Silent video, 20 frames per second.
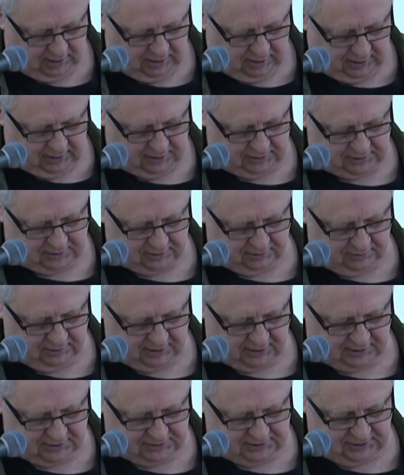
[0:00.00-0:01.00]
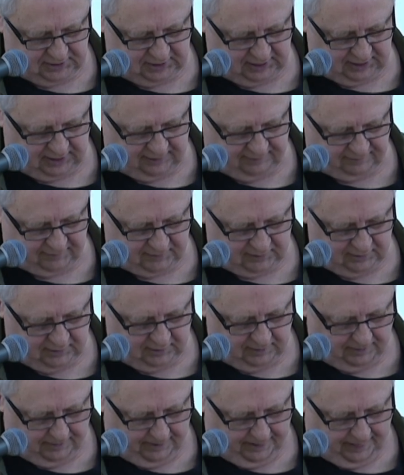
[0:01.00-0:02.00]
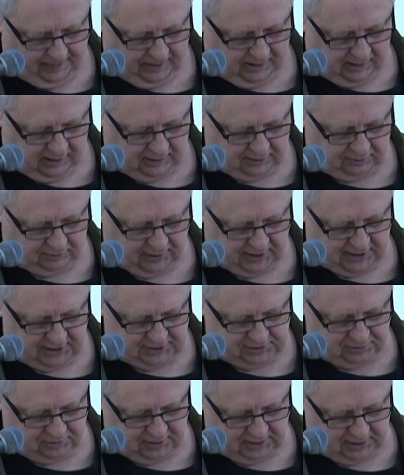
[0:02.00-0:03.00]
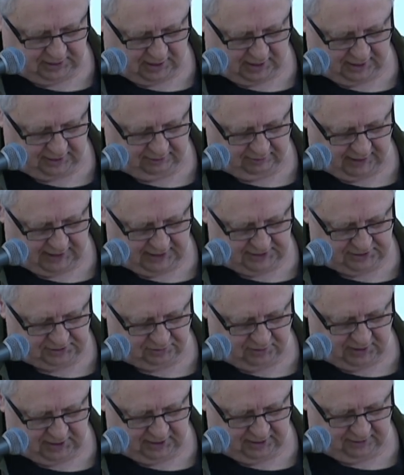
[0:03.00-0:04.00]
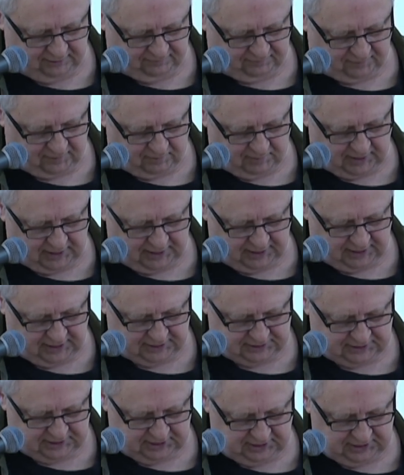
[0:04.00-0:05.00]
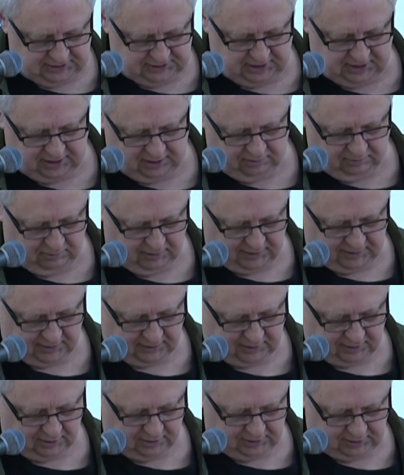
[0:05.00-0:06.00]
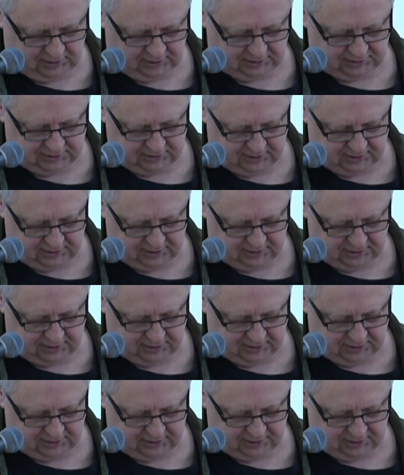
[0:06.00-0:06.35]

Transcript: In 2011, graduate, I graduated from NSCC with, a cooking,